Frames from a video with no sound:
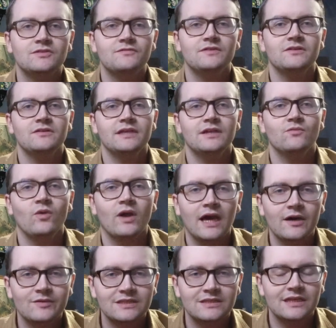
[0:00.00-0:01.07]
was feeling and
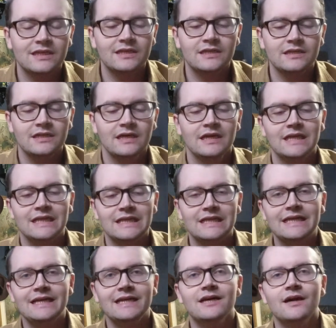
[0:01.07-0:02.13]
what I was thinking
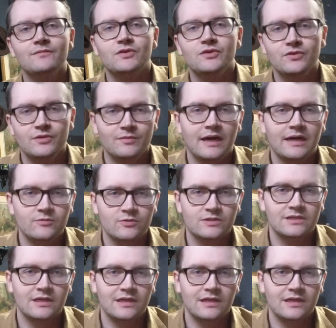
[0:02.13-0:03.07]
leading up to the Bible